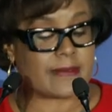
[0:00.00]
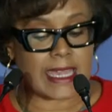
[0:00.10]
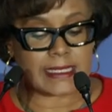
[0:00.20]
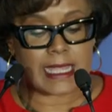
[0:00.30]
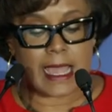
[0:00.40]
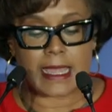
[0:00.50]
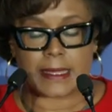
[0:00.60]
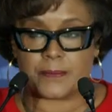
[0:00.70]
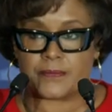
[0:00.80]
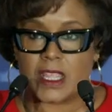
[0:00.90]
at that
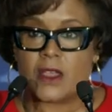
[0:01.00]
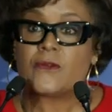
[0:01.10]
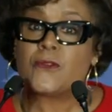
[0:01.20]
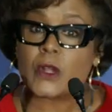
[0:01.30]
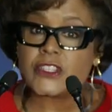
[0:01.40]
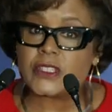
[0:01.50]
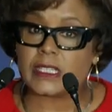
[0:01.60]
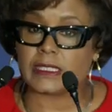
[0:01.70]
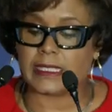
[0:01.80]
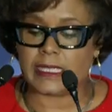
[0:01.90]
time.
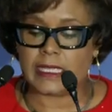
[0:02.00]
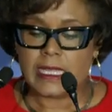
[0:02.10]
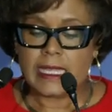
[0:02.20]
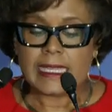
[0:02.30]
Fortunately,